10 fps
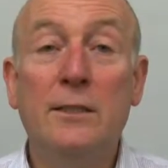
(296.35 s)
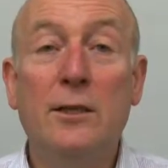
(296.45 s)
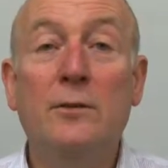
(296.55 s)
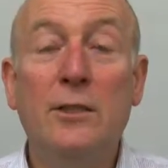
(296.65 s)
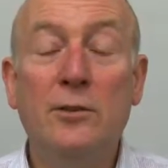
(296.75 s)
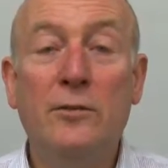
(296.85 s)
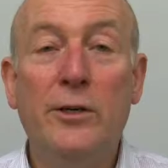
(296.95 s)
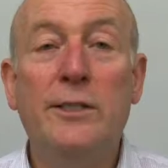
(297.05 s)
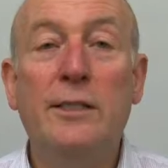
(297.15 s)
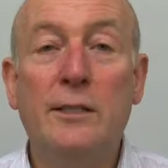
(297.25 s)
So the
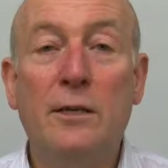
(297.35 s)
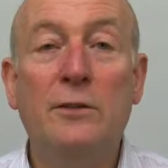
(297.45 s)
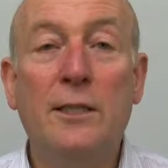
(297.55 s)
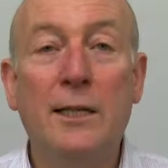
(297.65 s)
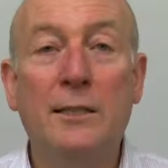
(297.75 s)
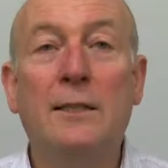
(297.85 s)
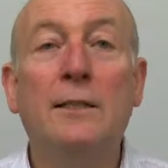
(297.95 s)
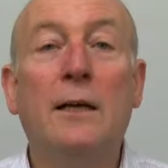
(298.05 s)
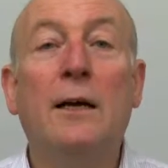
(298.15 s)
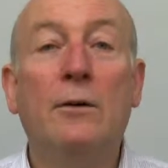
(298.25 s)
Euroversity
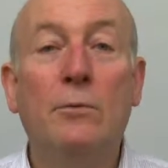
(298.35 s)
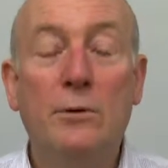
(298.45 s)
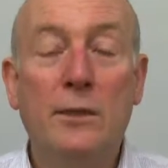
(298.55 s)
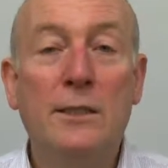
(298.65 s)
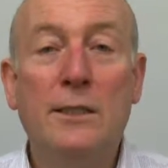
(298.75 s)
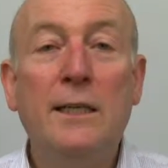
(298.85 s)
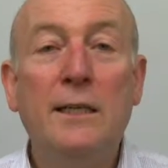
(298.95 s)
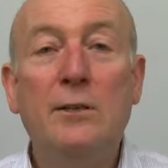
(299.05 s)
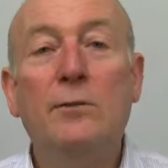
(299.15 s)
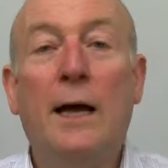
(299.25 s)
Association will
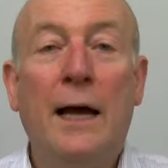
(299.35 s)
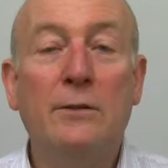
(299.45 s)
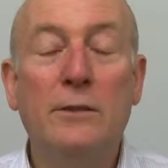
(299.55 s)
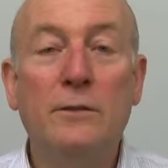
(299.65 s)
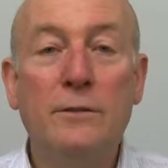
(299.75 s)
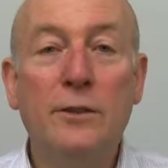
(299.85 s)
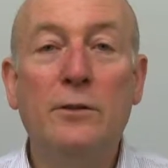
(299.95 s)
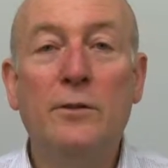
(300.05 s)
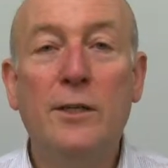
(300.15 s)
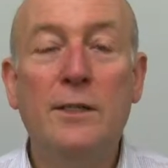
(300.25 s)
continue out of
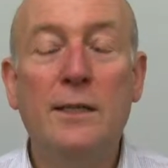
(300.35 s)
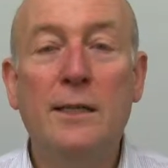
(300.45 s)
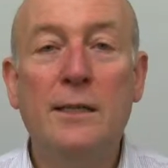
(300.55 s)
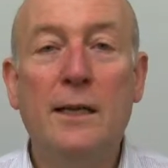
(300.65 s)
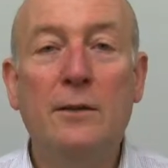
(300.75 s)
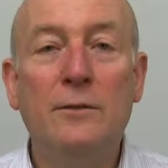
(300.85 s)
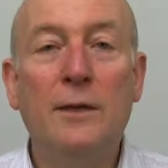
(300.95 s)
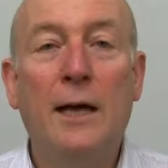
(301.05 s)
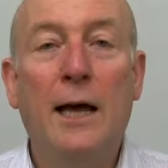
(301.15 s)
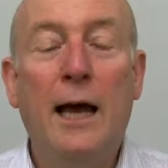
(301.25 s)
Euroversity
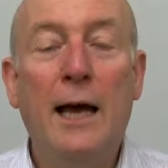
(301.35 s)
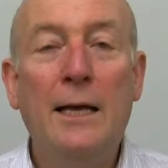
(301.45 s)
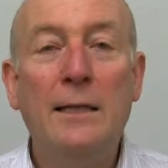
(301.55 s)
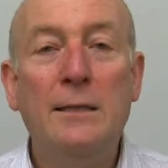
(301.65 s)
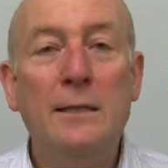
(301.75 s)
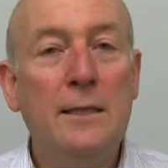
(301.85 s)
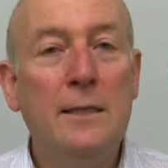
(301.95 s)
itself, and